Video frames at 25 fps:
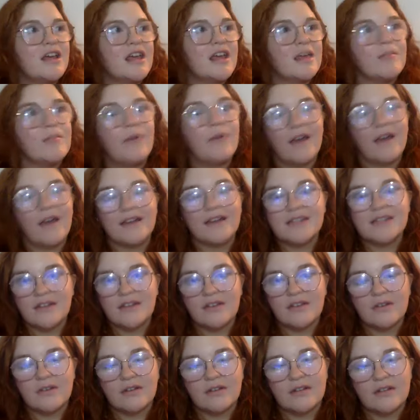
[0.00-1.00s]
impacts how
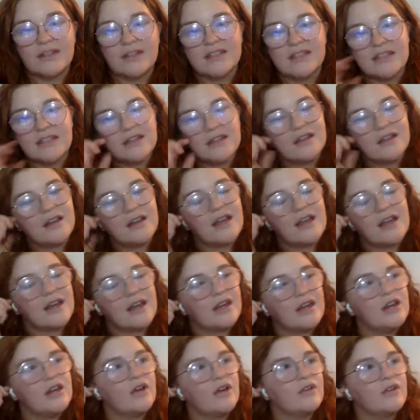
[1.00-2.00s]
you collect data.
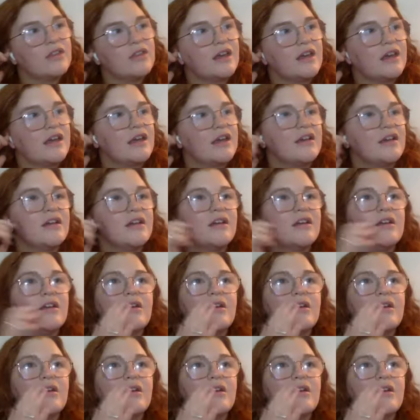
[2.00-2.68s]
And I know that